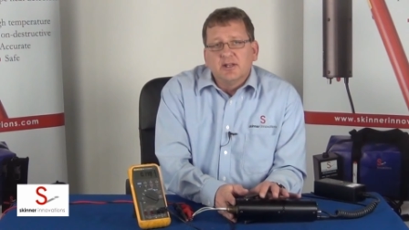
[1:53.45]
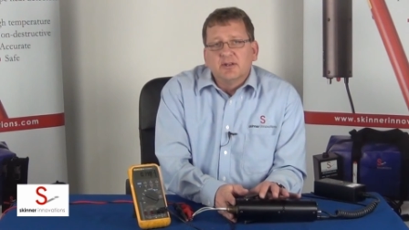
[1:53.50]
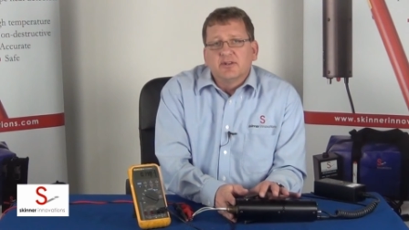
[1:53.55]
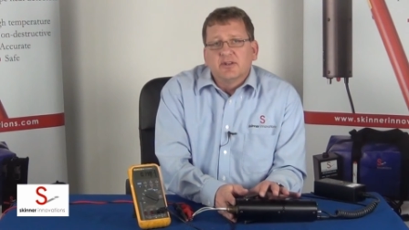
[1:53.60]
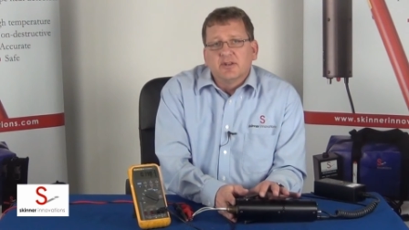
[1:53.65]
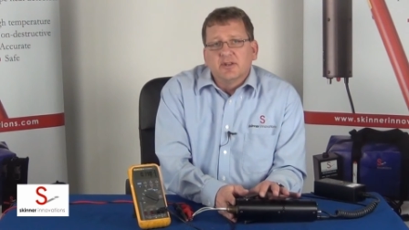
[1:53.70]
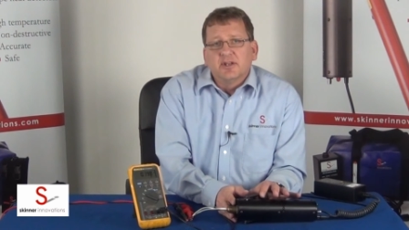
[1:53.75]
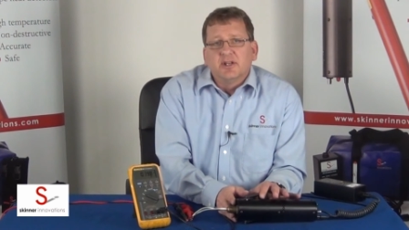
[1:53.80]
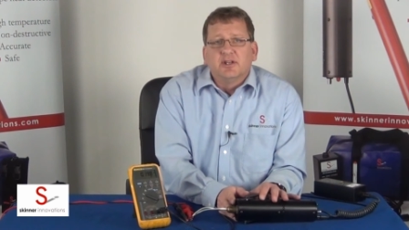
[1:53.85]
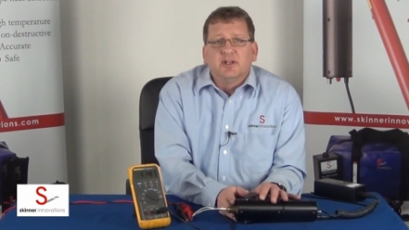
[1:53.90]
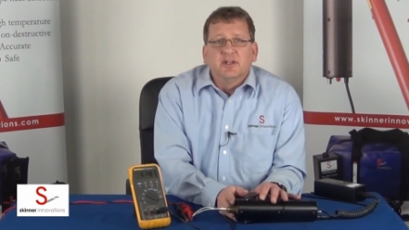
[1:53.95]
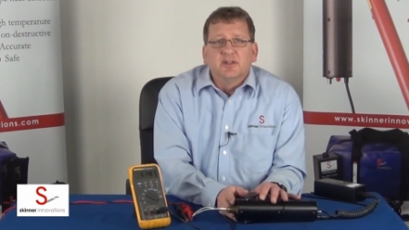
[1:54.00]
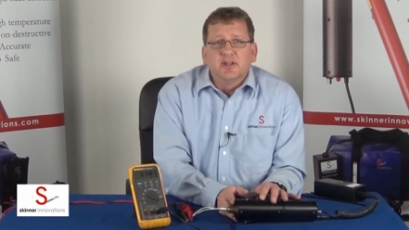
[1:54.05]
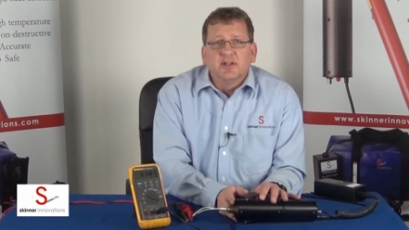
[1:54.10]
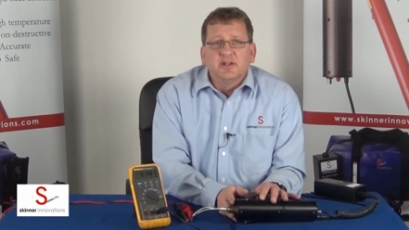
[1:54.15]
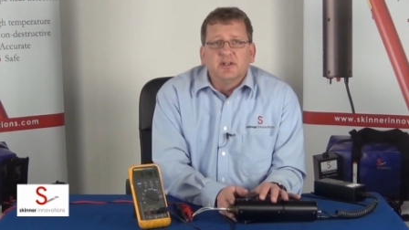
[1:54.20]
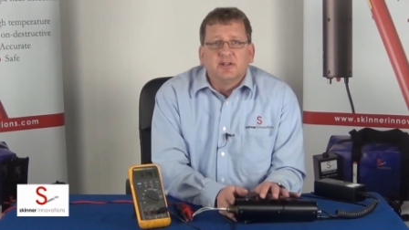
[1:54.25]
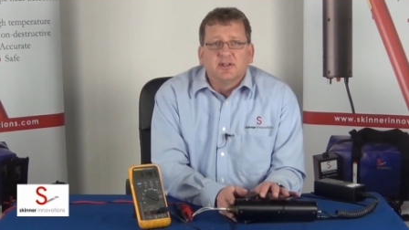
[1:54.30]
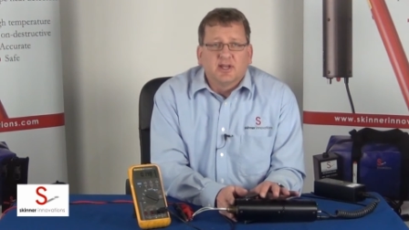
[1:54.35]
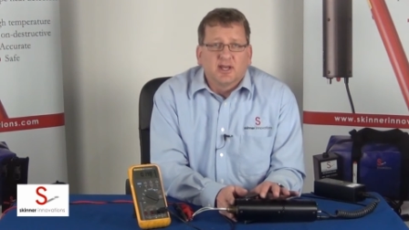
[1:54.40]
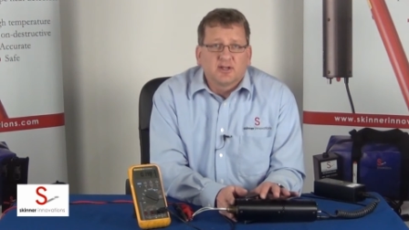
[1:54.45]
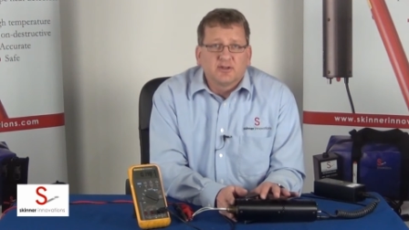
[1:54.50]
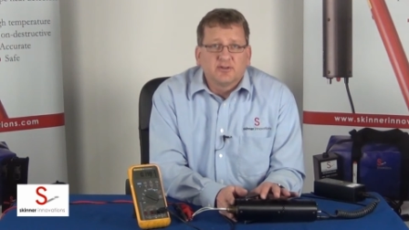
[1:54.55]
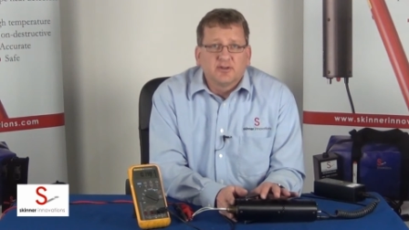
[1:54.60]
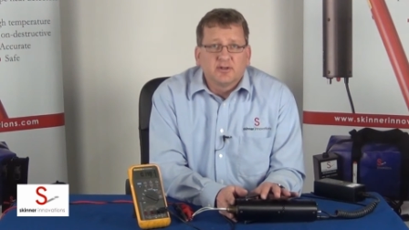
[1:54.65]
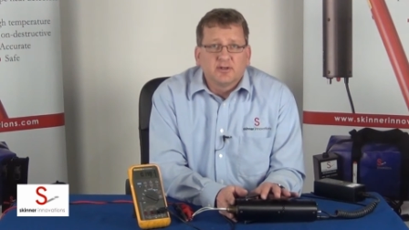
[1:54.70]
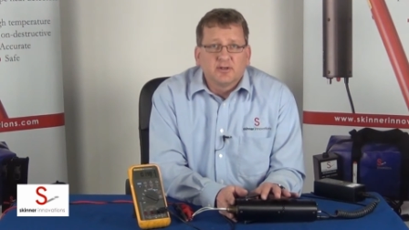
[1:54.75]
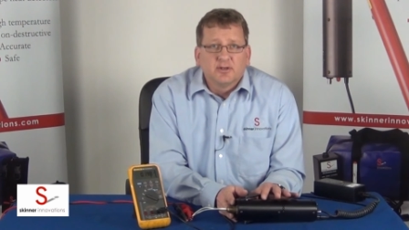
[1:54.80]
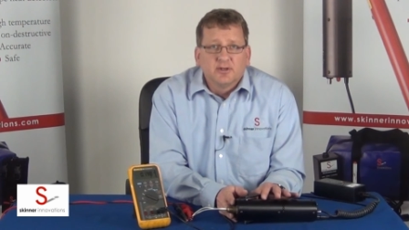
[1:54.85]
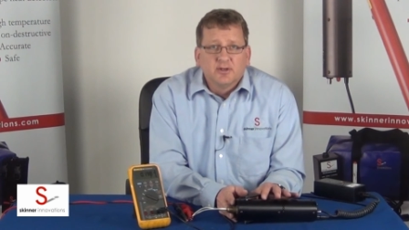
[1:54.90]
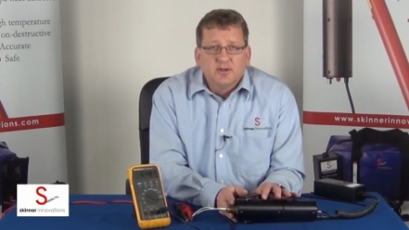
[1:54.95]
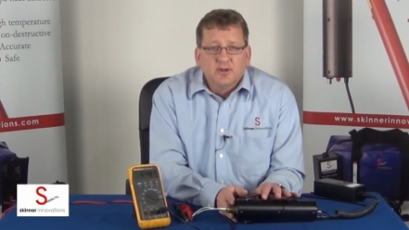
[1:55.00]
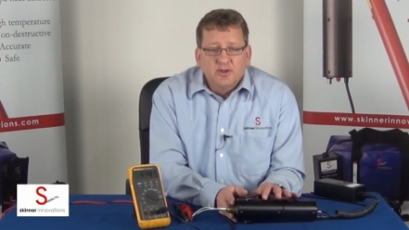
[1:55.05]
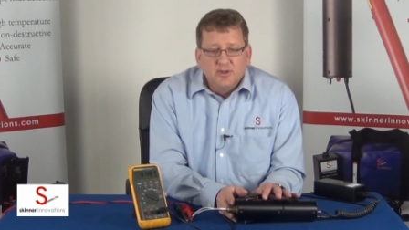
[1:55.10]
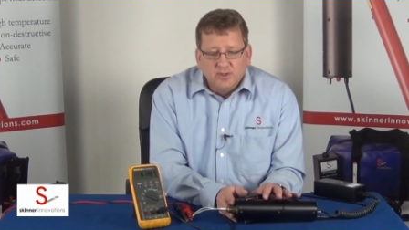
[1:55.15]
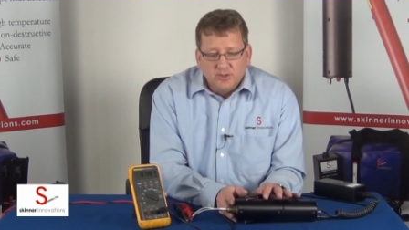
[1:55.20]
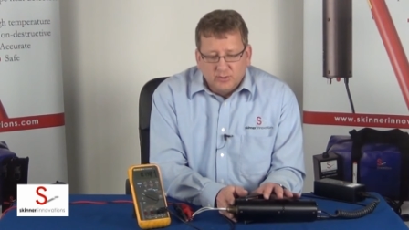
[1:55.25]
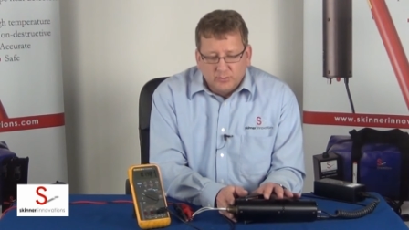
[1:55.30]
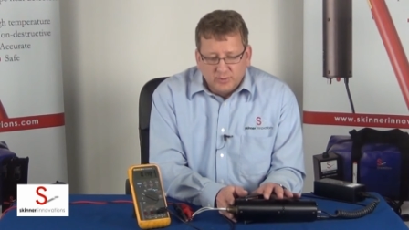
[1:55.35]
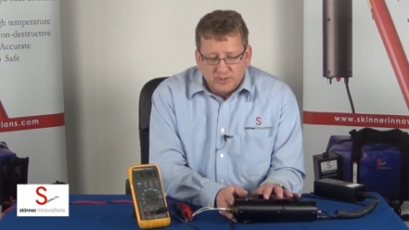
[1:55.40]
into the, det the detector,
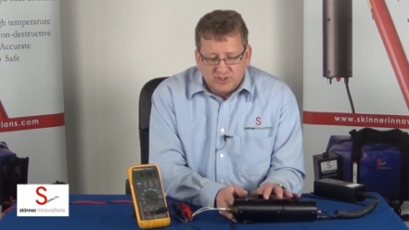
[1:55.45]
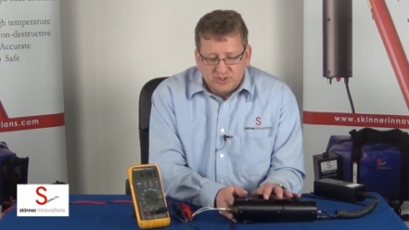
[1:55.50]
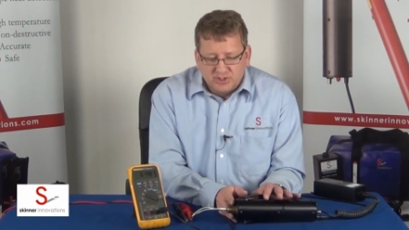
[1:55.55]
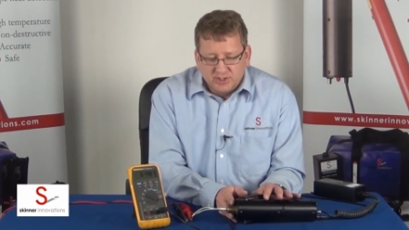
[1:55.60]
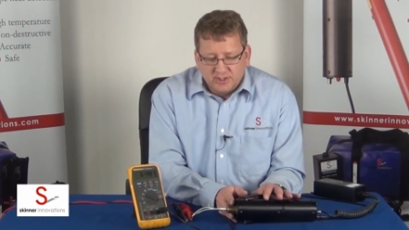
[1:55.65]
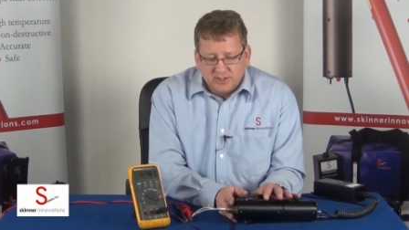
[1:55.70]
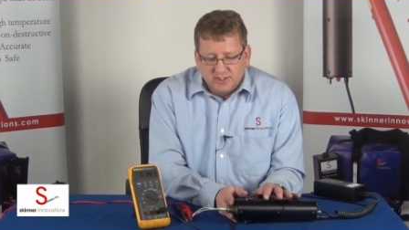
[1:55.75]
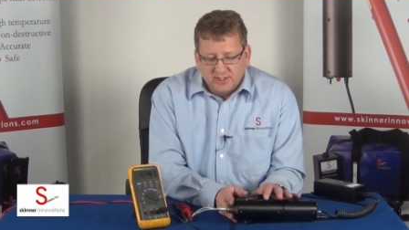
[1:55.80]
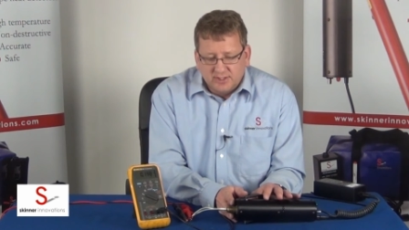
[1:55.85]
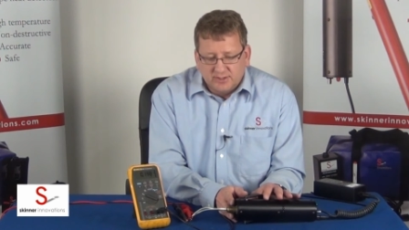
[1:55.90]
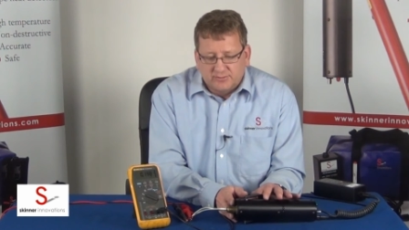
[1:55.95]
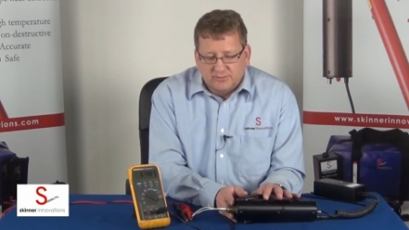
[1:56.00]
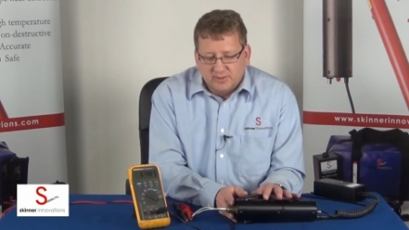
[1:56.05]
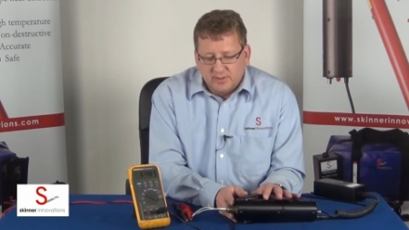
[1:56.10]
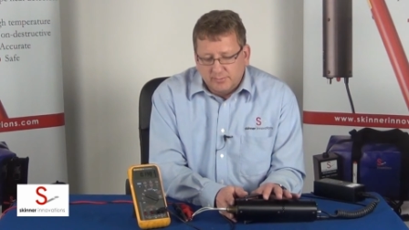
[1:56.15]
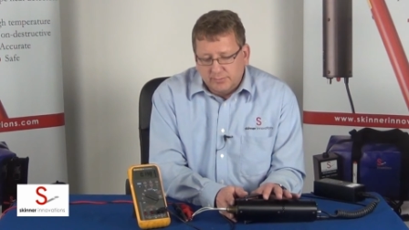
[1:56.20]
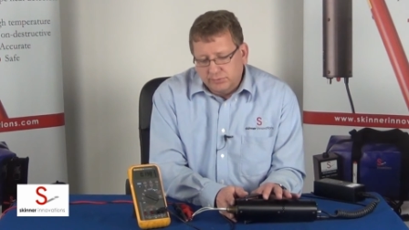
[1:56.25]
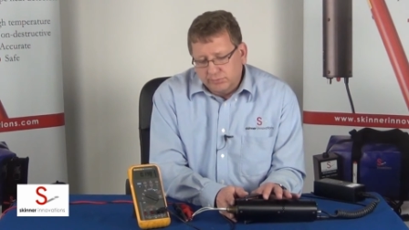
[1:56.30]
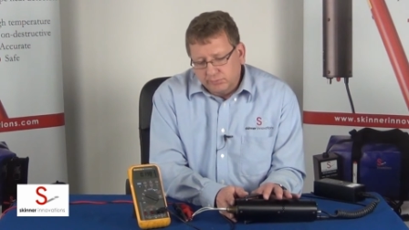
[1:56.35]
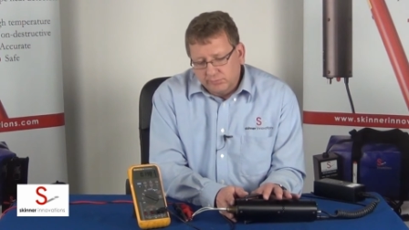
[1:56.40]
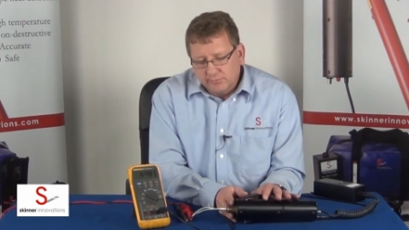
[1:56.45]
we should get a trip